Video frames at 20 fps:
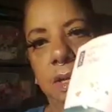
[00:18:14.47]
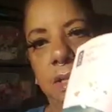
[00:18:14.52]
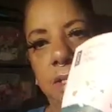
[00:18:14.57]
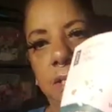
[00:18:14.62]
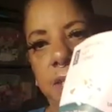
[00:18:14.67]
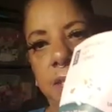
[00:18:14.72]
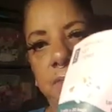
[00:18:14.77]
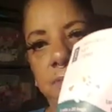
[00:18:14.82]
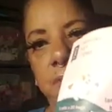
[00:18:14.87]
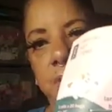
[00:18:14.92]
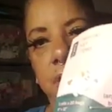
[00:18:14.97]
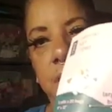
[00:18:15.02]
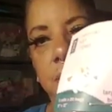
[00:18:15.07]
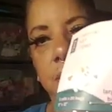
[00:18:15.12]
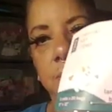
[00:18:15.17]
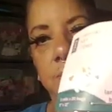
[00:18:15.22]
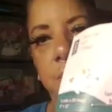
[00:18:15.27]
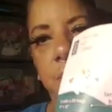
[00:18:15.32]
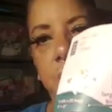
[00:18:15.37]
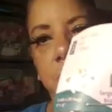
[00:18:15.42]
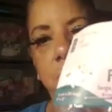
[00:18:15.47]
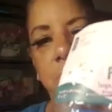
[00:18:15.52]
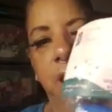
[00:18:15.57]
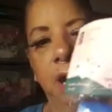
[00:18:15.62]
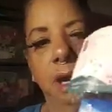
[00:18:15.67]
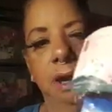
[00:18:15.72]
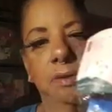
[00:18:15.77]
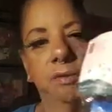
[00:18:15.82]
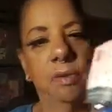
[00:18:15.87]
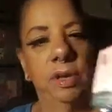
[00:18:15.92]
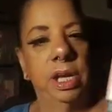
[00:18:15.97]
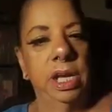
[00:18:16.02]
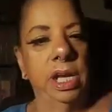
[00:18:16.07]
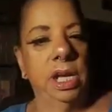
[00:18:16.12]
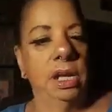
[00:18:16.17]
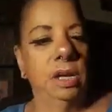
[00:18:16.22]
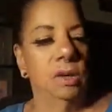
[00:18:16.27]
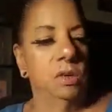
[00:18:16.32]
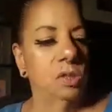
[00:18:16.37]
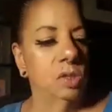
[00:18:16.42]
as I've said in my prior
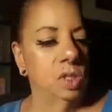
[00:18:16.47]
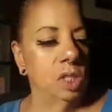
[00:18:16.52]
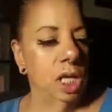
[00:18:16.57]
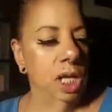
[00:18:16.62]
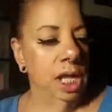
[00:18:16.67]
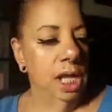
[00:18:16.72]
videos,